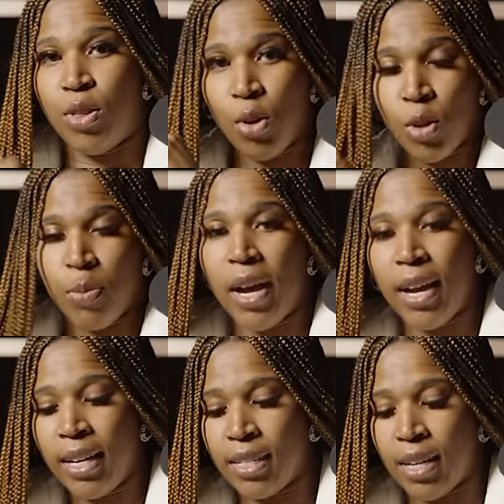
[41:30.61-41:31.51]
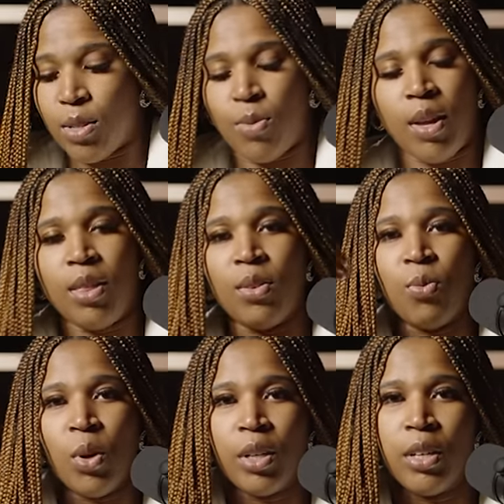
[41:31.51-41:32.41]
those behind us rather than
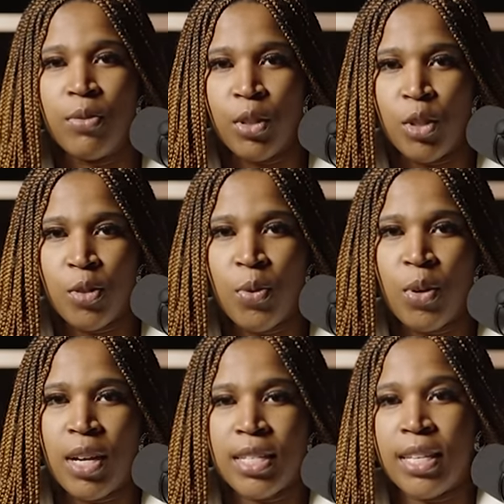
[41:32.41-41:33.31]
working for those for us.